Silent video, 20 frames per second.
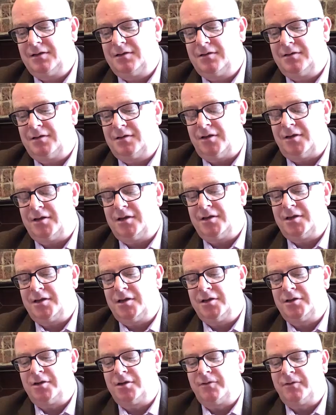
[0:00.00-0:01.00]
No,
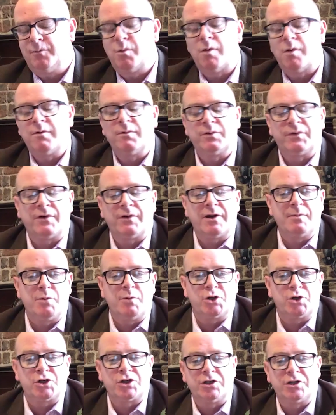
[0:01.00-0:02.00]
the worry was very
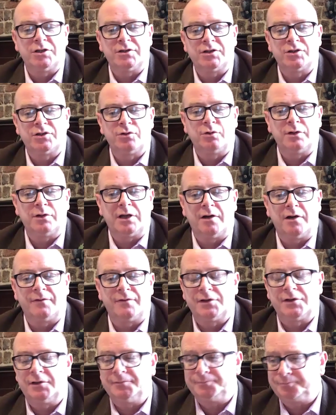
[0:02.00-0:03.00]
much that shortly
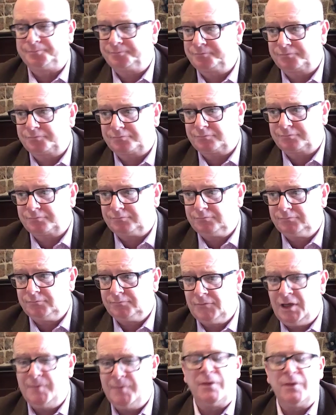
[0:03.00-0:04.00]
after,
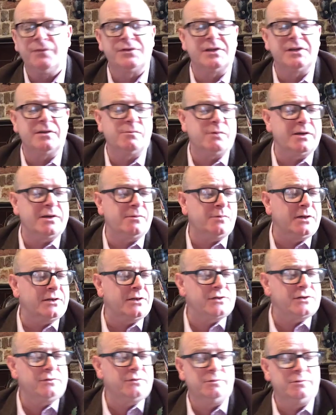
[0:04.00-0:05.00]
and obviously we are
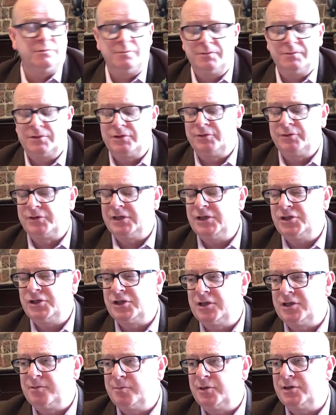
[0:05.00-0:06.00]
still
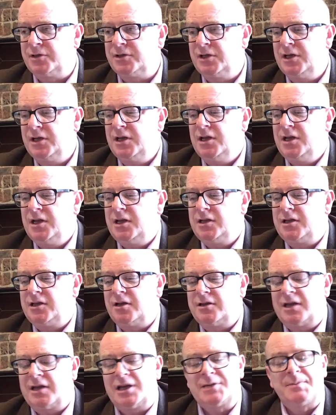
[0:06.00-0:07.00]
teaching, but
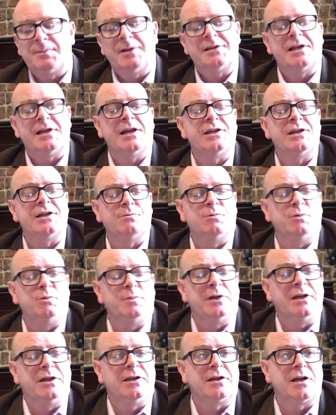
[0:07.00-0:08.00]
the expectation will
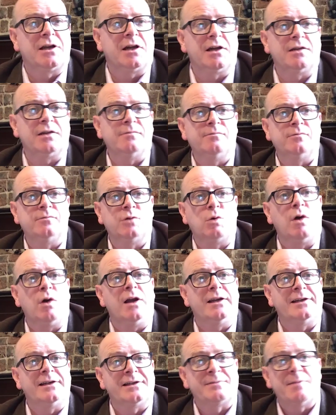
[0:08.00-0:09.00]
be that I
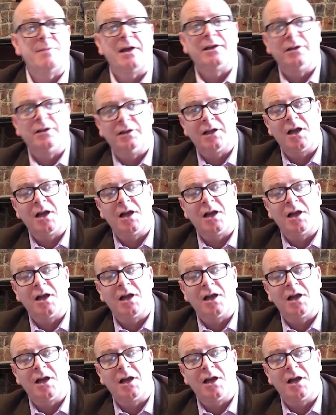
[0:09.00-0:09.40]
quietly dismantle the